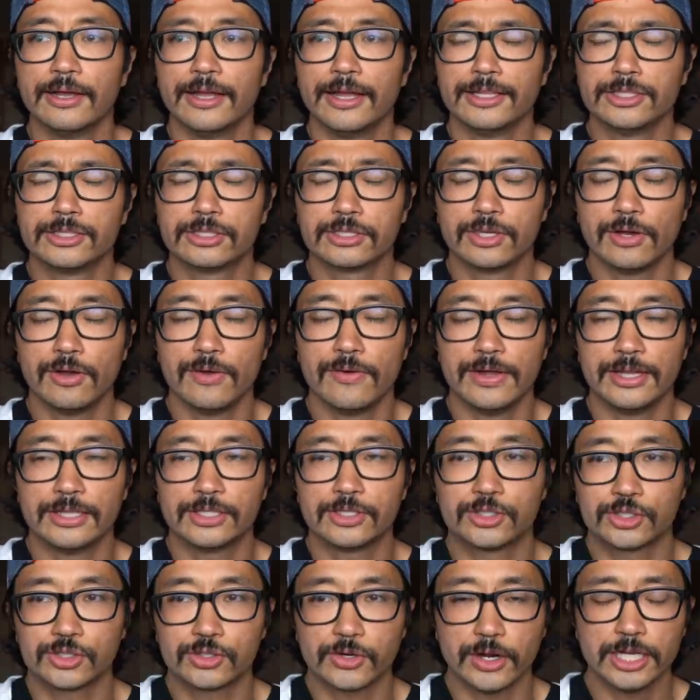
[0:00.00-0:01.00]
And so
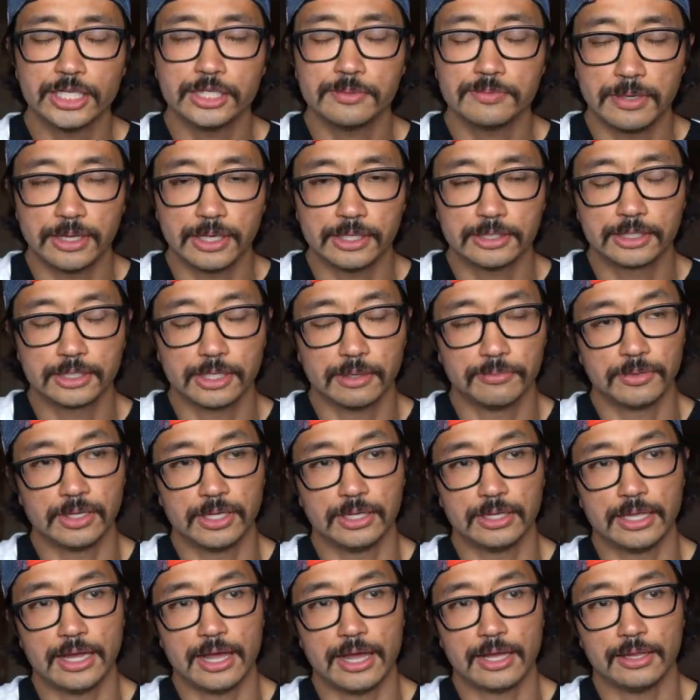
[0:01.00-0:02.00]
it strikes me as
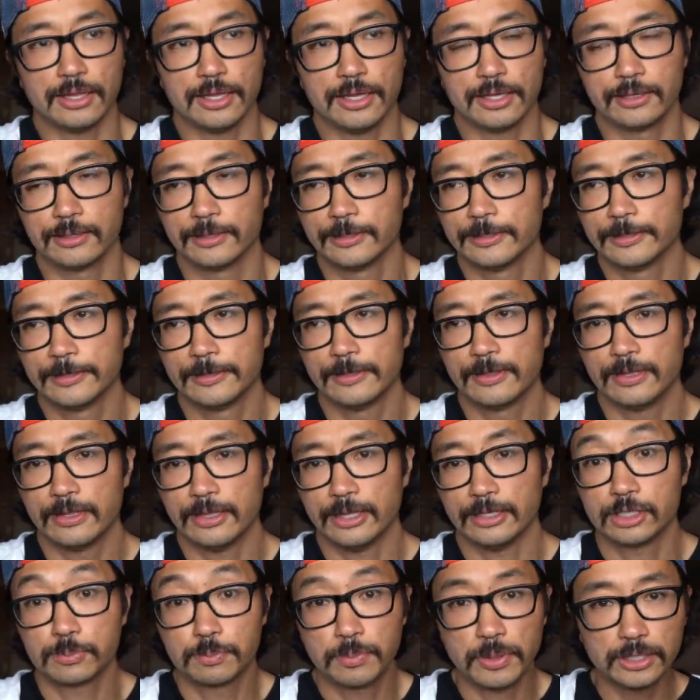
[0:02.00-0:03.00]
something that like,
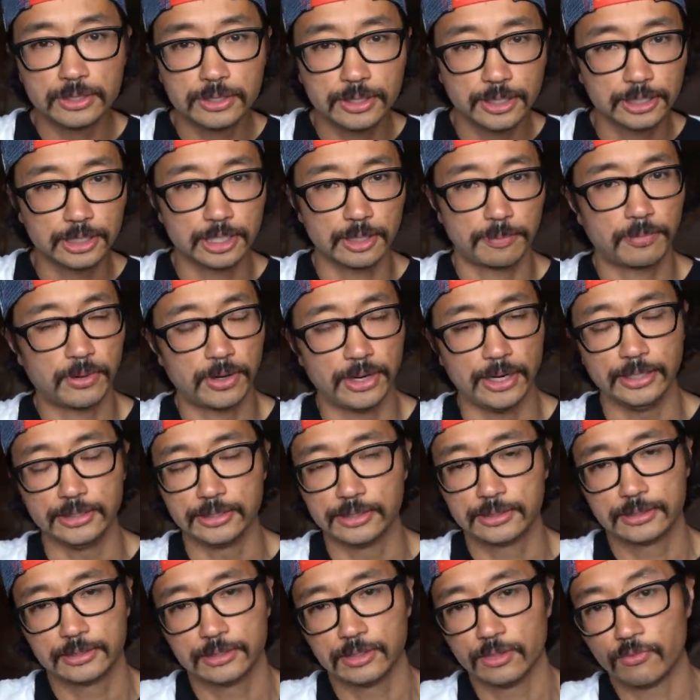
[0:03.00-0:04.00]
especially at the
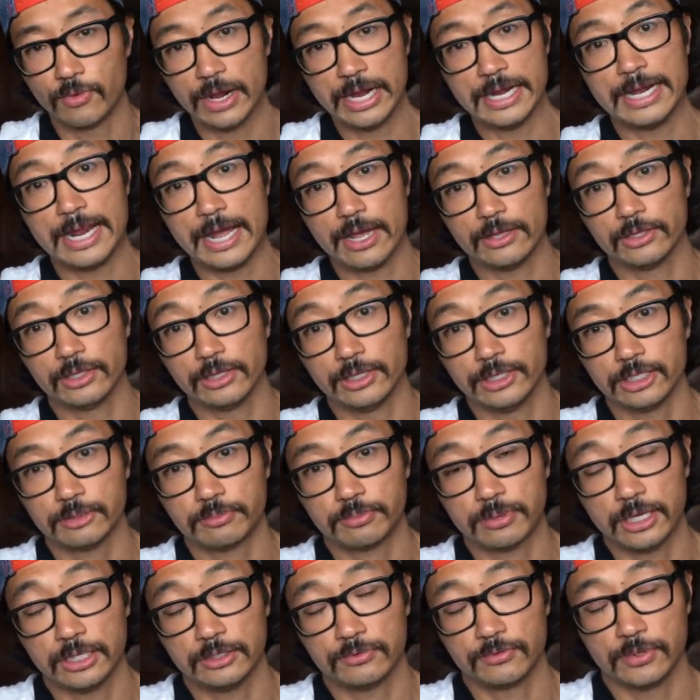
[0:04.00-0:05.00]
price. Right now, the
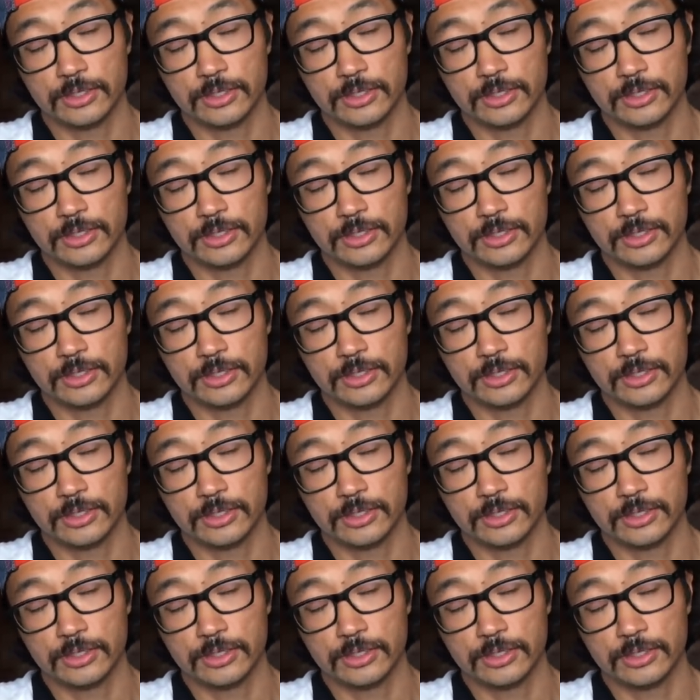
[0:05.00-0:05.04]
list price